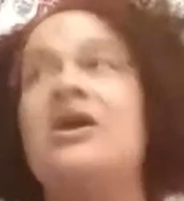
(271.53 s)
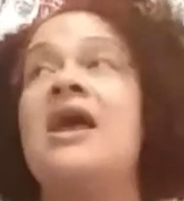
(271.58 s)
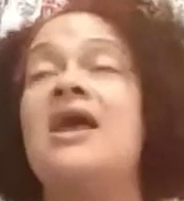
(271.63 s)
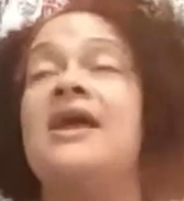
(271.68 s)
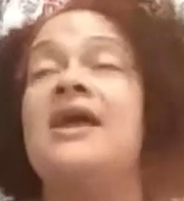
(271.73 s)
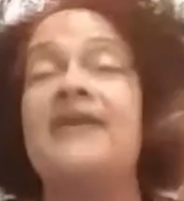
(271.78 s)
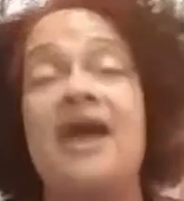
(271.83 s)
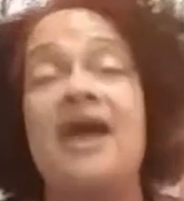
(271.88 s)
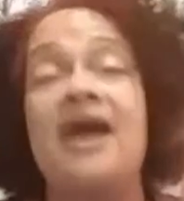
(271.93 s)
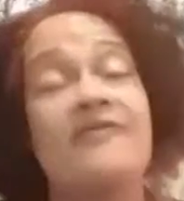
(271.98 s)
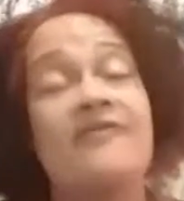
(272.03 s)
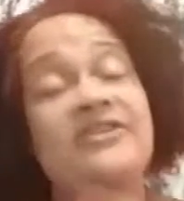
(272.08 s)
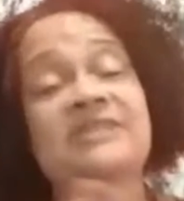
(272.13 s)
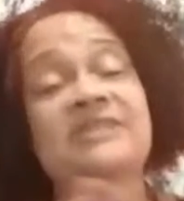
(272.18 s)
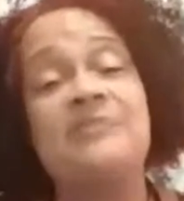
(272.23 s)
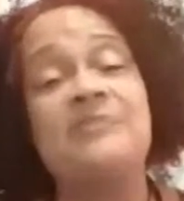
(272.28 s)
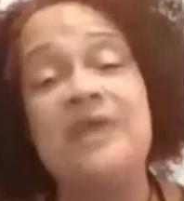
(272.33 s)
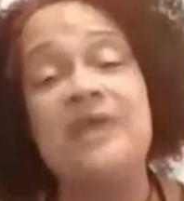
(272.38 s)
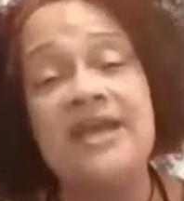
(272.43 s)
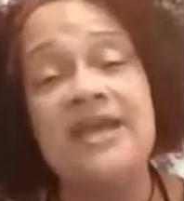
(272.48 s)
and every
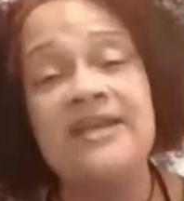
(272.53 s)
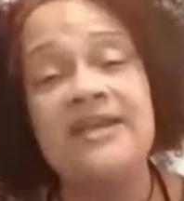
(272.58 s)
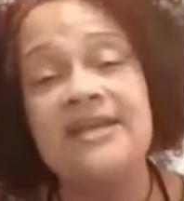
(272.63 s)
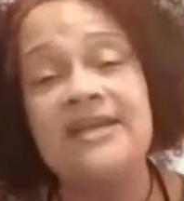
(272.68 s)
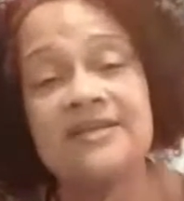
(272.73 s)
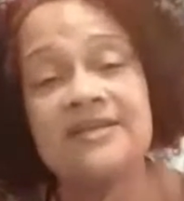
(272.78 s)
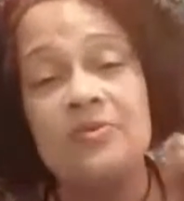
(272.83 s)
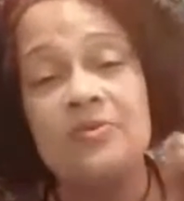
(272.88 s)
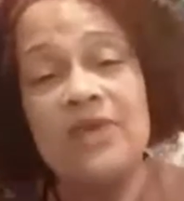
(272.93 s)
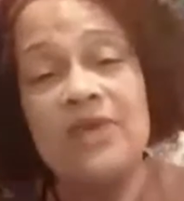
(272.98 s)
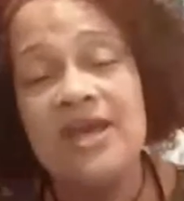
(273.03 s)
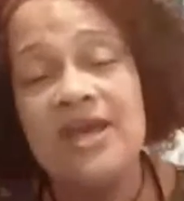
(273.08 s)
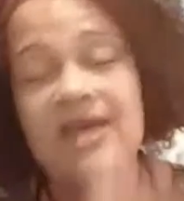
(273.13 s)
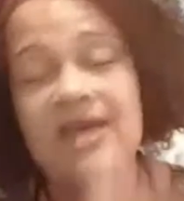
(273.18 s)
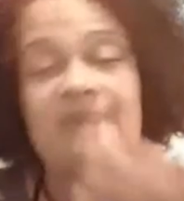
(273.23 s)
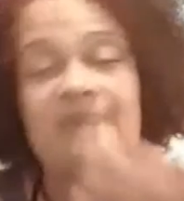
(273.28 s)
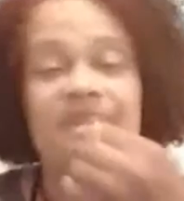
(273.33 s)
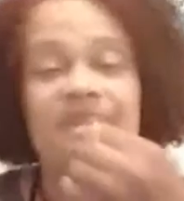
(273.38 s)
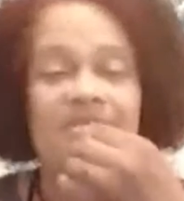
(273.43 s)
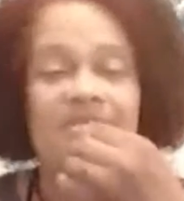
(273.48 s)
spin is a
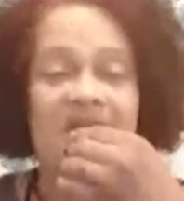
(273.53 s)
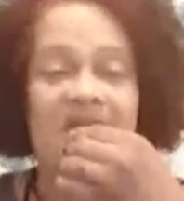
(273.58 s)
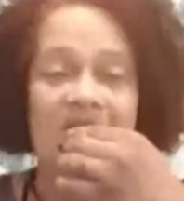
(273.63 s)
win.